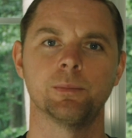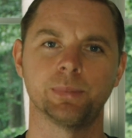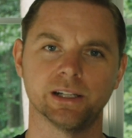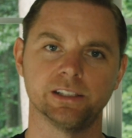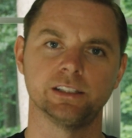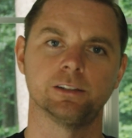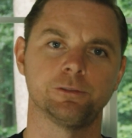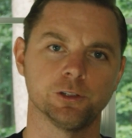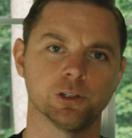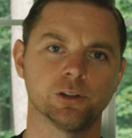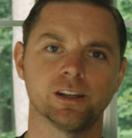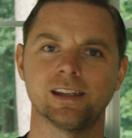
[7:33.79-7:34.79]
but if
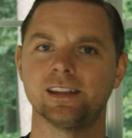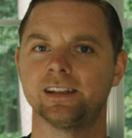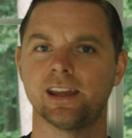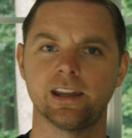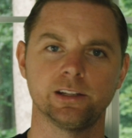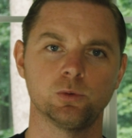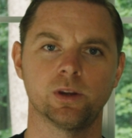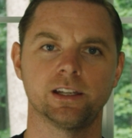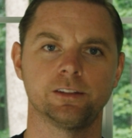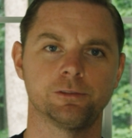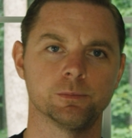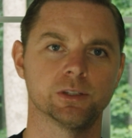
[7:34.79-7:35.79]
you're in any
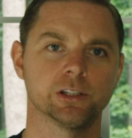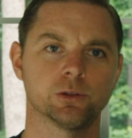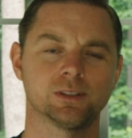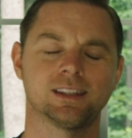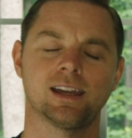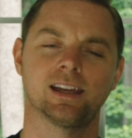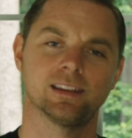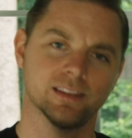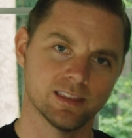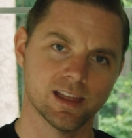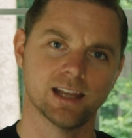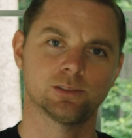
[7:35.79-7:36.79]
way familiar with that,
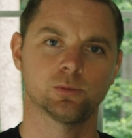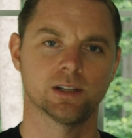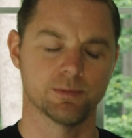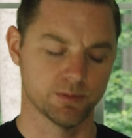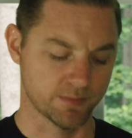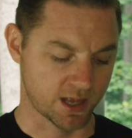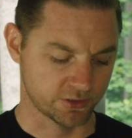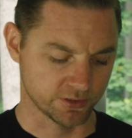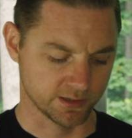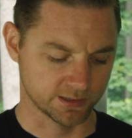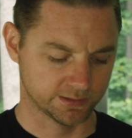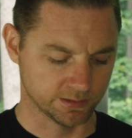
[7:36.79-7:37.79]
that's what I'm
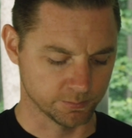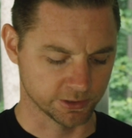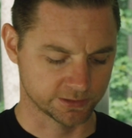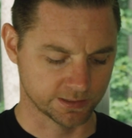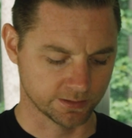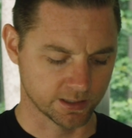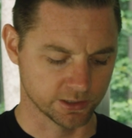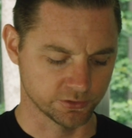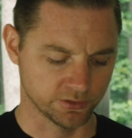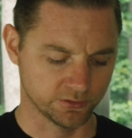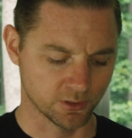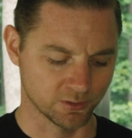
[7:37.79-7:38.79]
imagining this similar
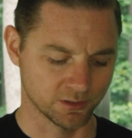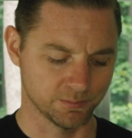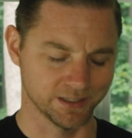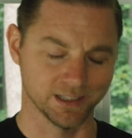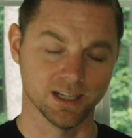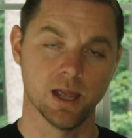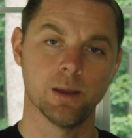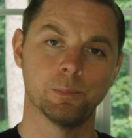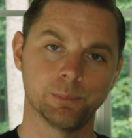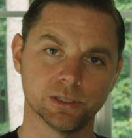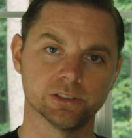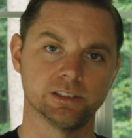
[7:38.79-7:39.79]
technology is going to be,
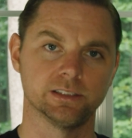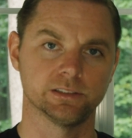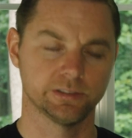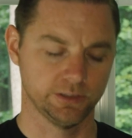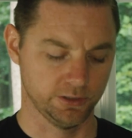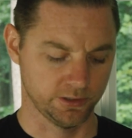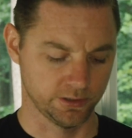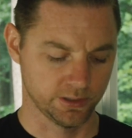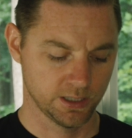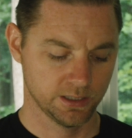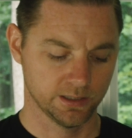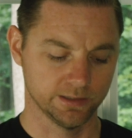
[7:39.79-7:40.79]
built into
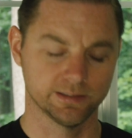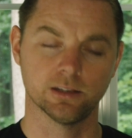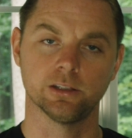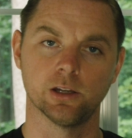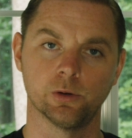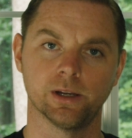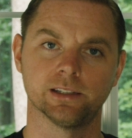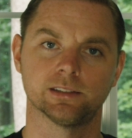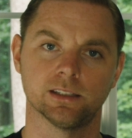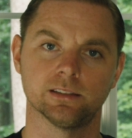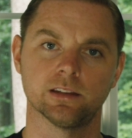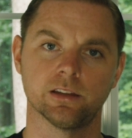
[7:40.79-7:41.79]
the OS,
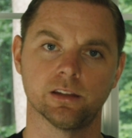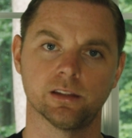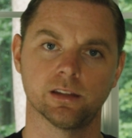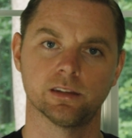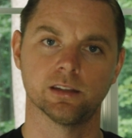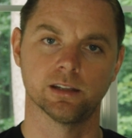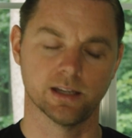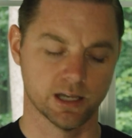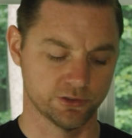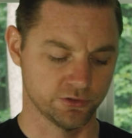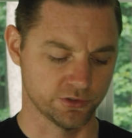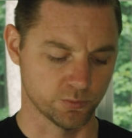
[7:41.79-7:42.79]
into the
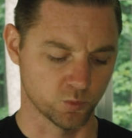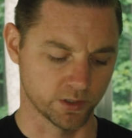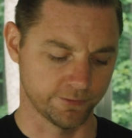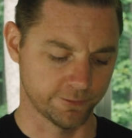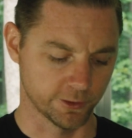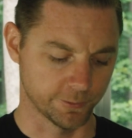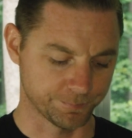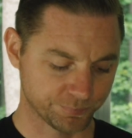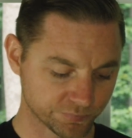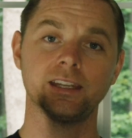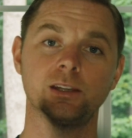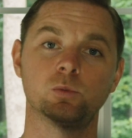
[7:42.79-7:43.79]
Hydrogen One phone.
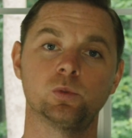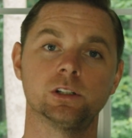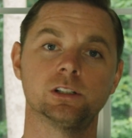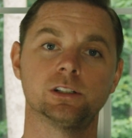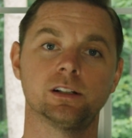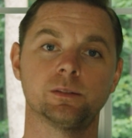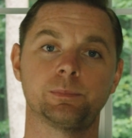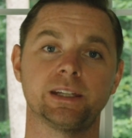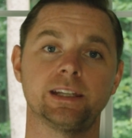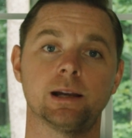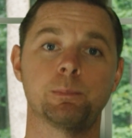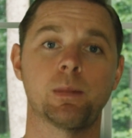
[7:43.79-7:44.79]
It will
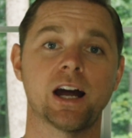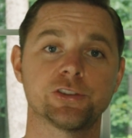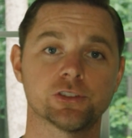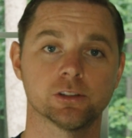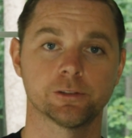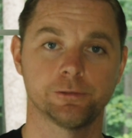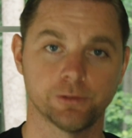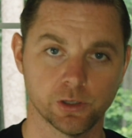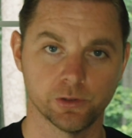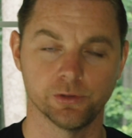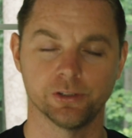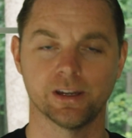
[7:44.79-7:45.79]
be a modular
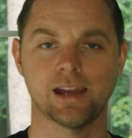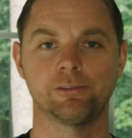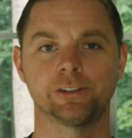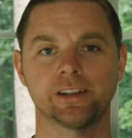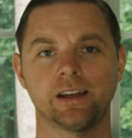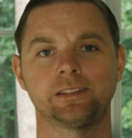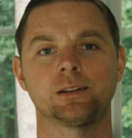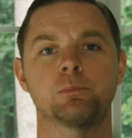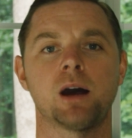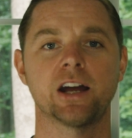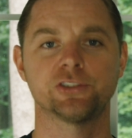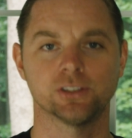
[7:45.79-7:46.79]
phone. They're advertising
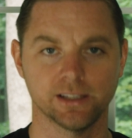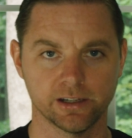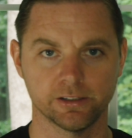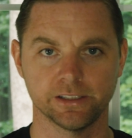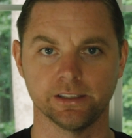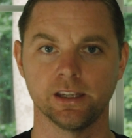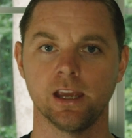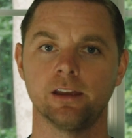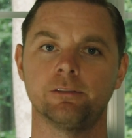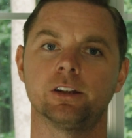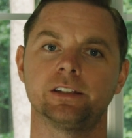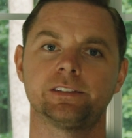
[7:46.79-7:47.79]
modularity,
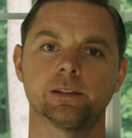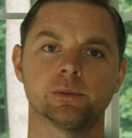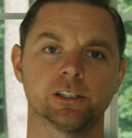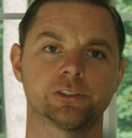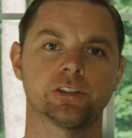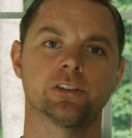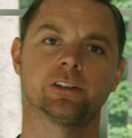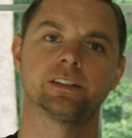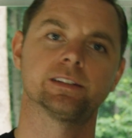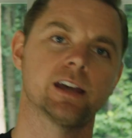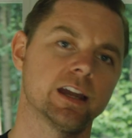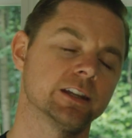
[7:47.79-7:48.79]
very similar to their
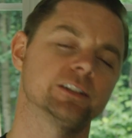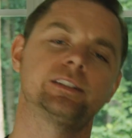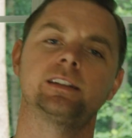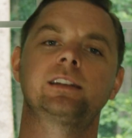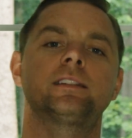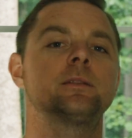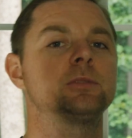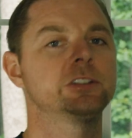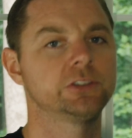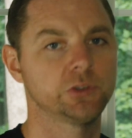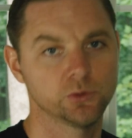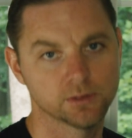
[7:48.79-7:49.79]
entire
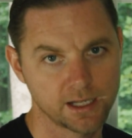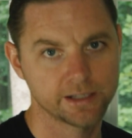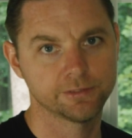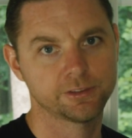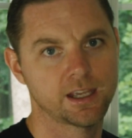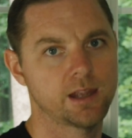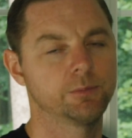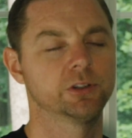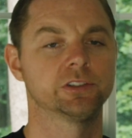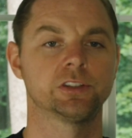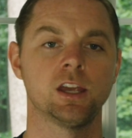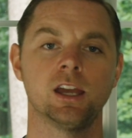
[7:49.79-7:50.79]
DSMC2 line of
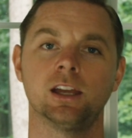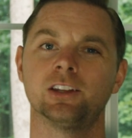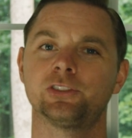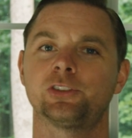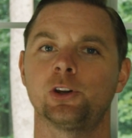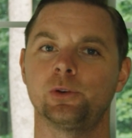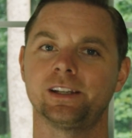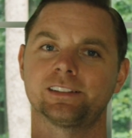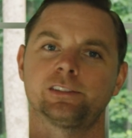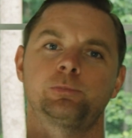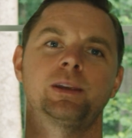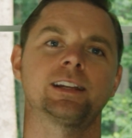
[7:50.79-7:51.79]
cameras. So
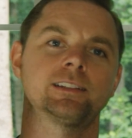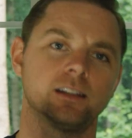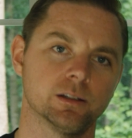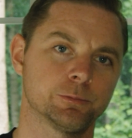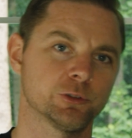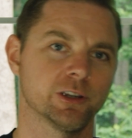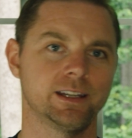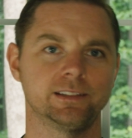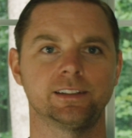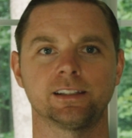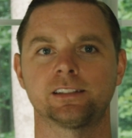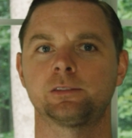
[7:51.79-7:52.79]
expect
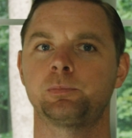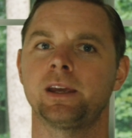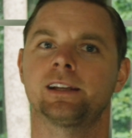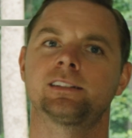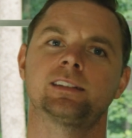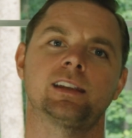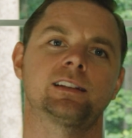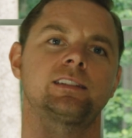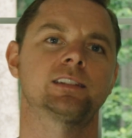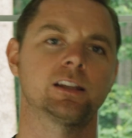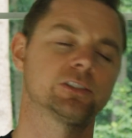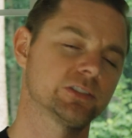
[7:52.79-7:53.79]
upgrades, expect
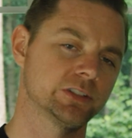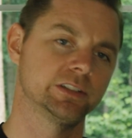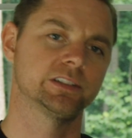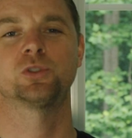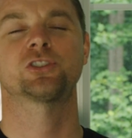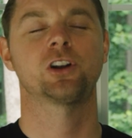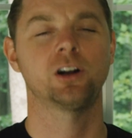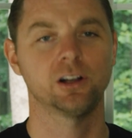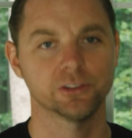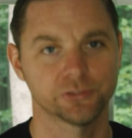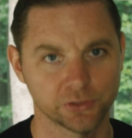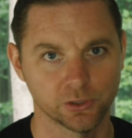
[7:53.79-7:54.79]
accessories, which
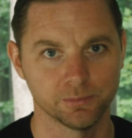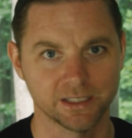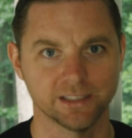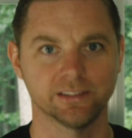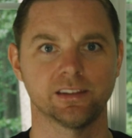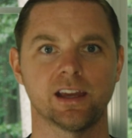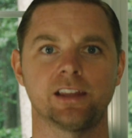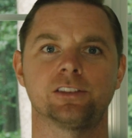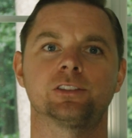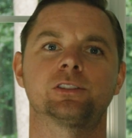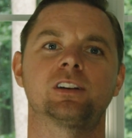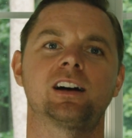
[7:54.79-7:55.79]
also means that
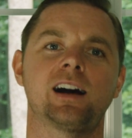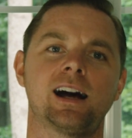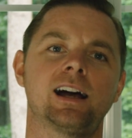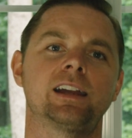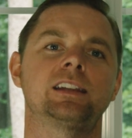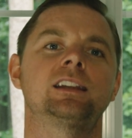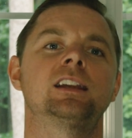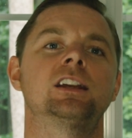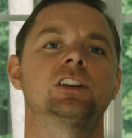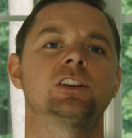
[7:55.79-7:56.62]
there's a high